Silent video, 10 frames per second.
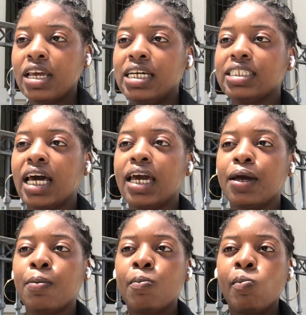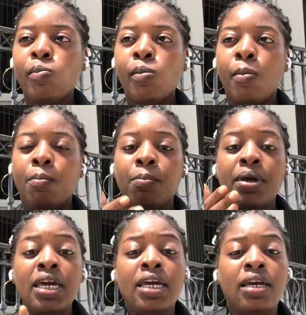it's like
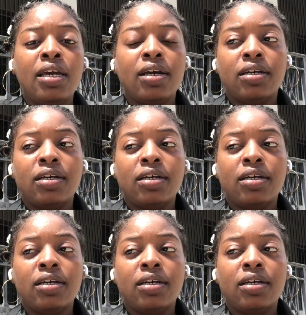me